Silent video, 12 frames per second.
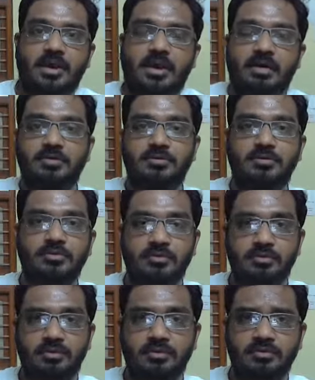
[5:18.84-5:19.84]
I have to
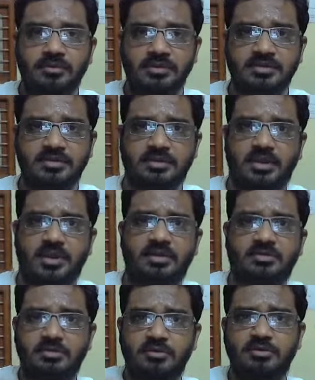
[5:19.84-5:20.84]
do this, I
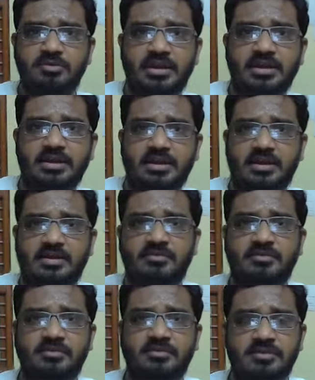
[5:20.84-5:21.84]
have to do that, I
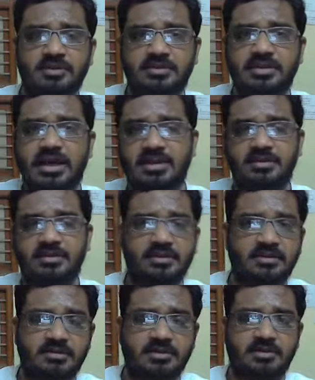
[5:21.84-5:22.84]
have to do this, that
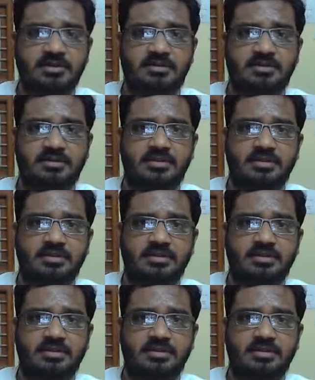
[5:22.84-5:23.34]
and other.